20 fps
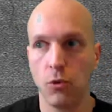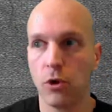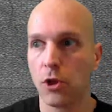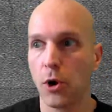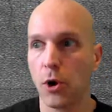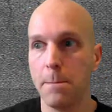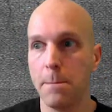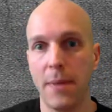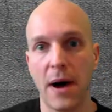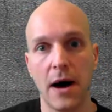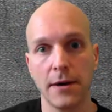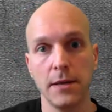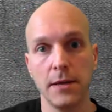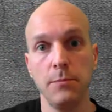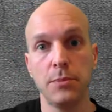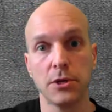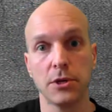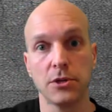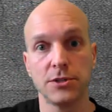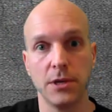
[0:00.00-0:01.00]
Well, our
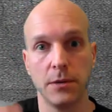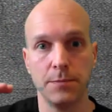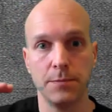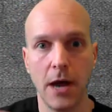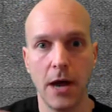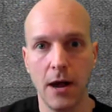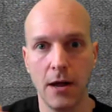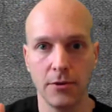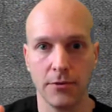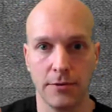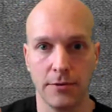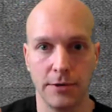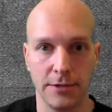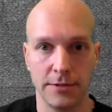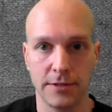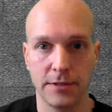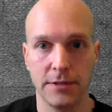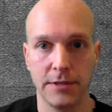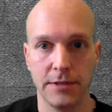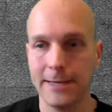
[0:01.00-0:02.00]
body builds up
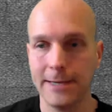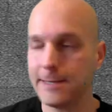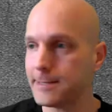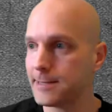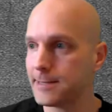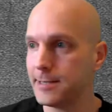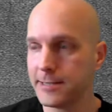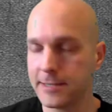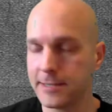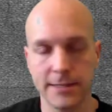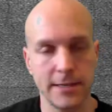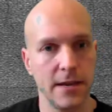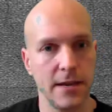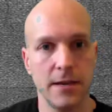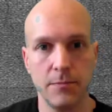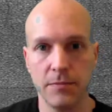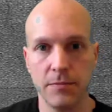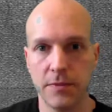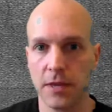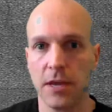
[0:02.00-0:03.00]
tolerance. It's the
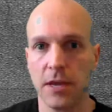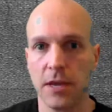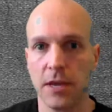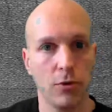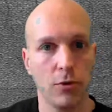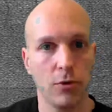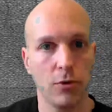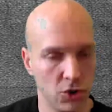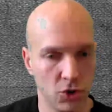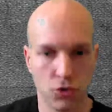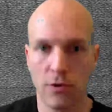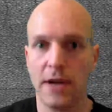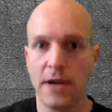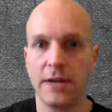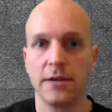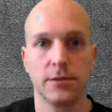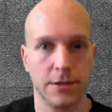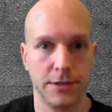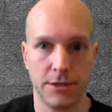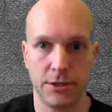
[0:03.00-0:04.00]
same thing with
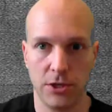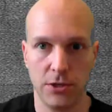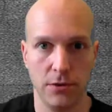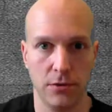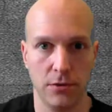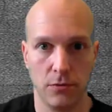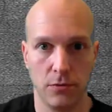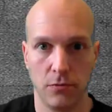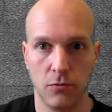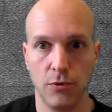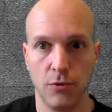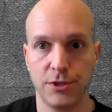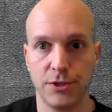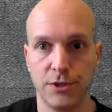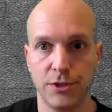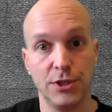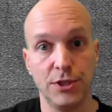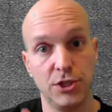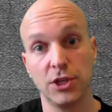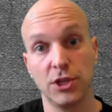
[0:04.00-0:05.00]
adrenaline too,
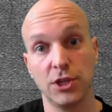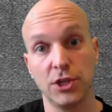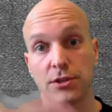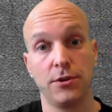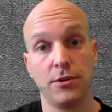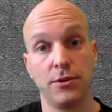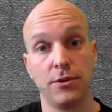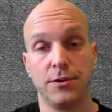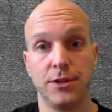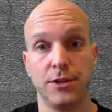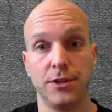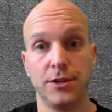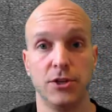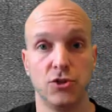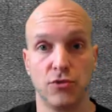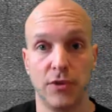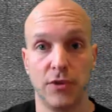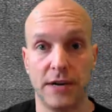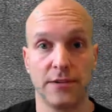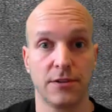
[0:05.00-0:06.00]
which we just learned that
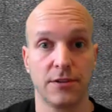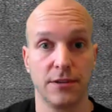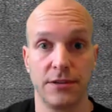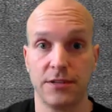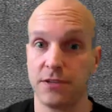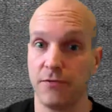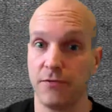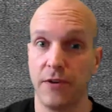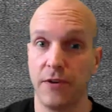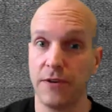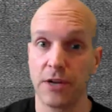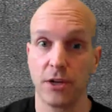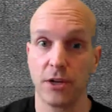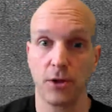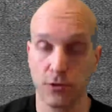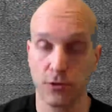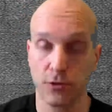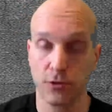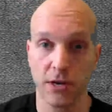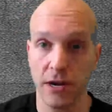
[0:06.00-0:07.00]
adrenaline is a very
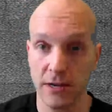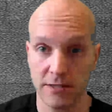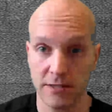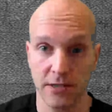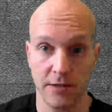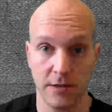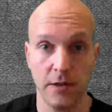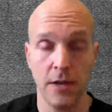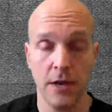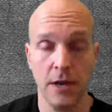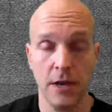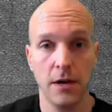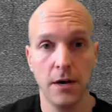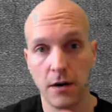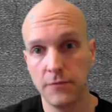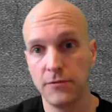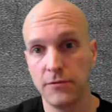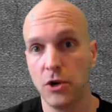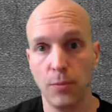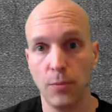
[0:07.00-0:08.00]
close cousin
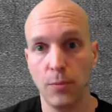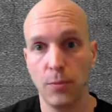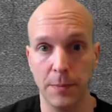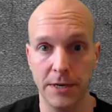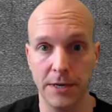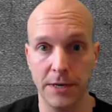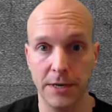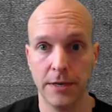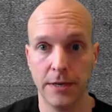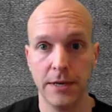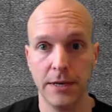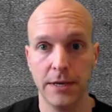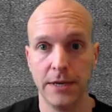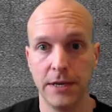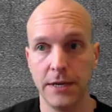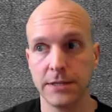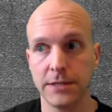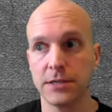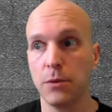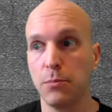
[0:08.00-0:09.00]
of dopamine.
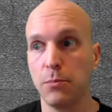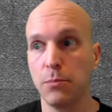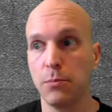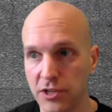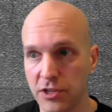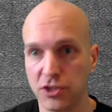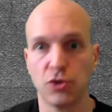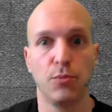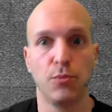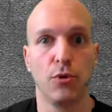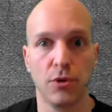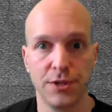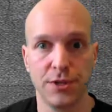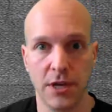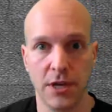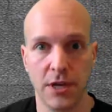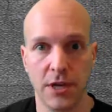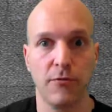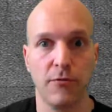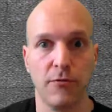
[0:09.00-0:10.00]
It's a pleasurable
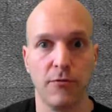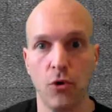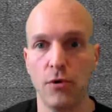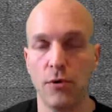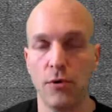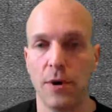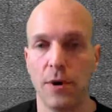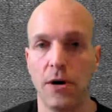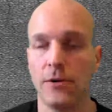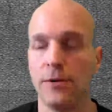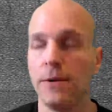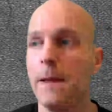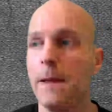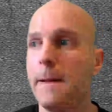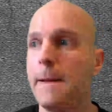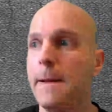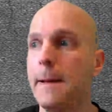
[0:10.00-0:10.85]
type of hormone.